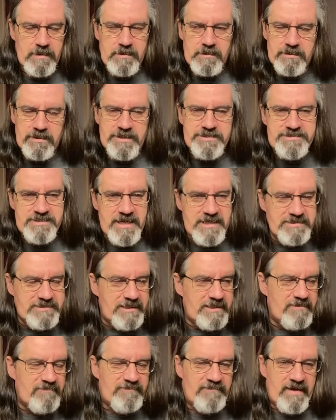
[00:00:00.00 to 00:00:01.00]
Let's
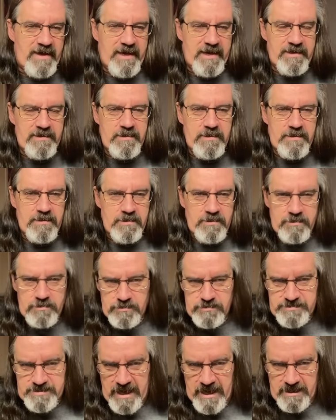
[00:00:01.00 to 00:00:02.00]
identify
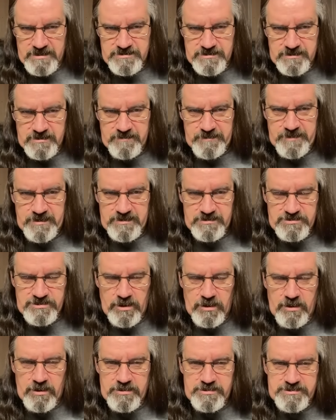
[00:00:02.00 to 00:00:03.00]
who's actually being
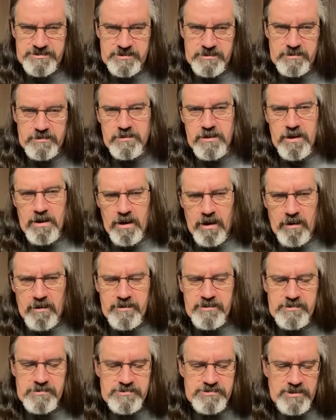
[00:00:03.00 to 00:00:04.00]
charged here. Are
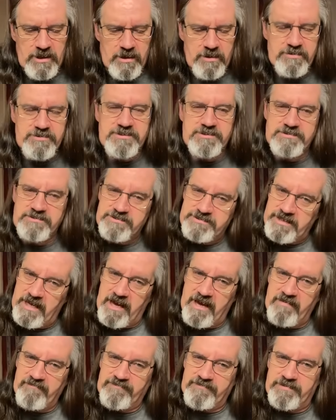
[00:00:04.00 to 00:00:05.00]
you charging the
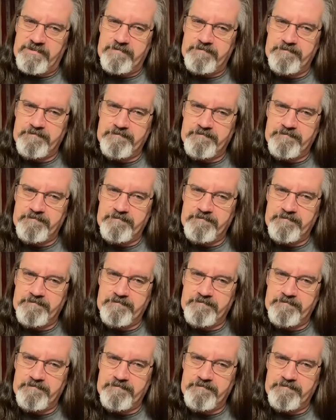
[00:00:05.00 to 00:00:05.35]
sovereign?